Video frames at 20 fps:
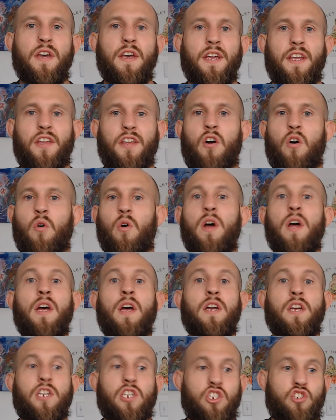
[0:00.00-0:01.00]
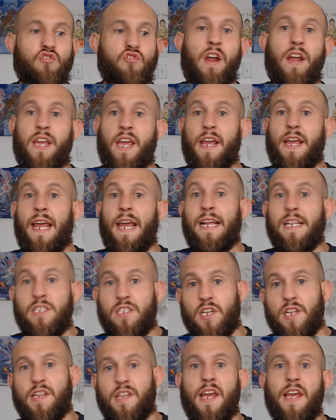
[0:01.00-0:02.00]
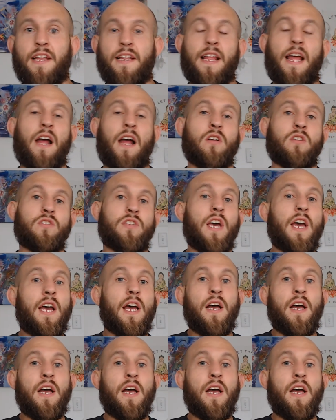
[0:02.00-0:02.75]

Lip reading: You know, striking into takedowns,